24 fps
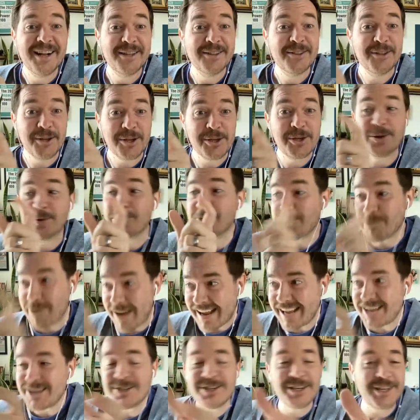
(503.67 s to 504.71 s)
The
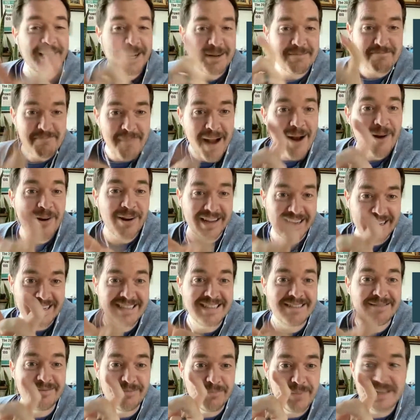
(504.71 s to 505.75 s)
Eurasian
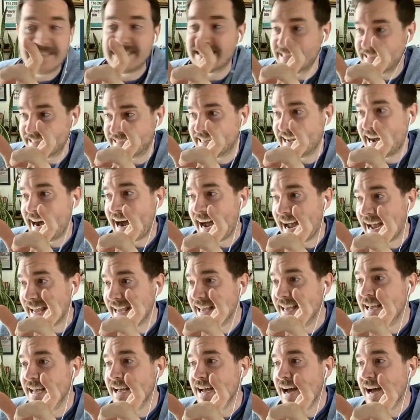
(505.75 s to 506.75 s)
American Business Tie.